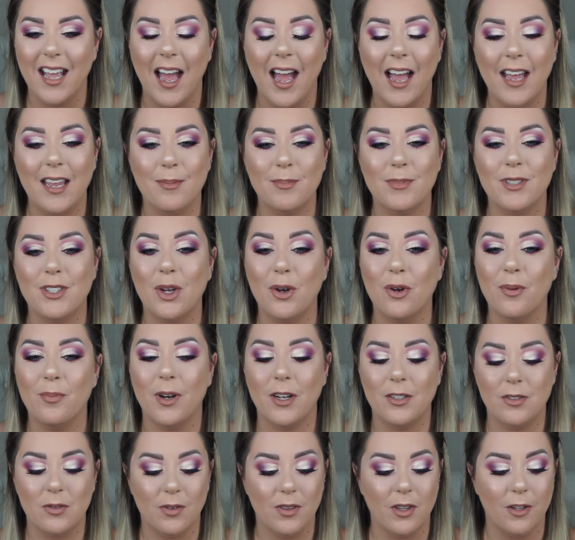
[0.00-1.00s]
I am so
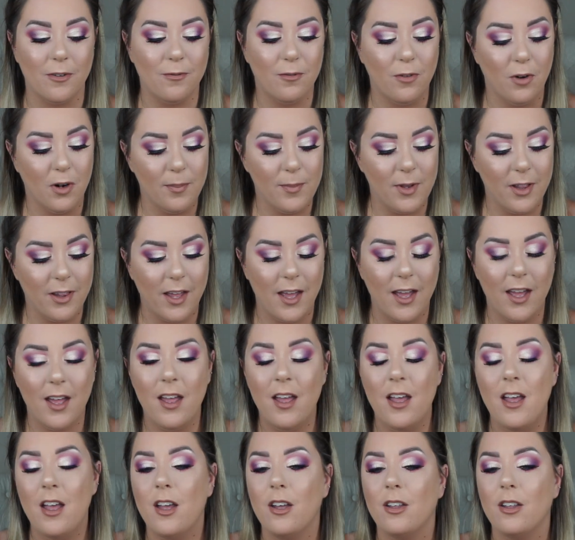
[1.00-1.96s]
impressed with the formula.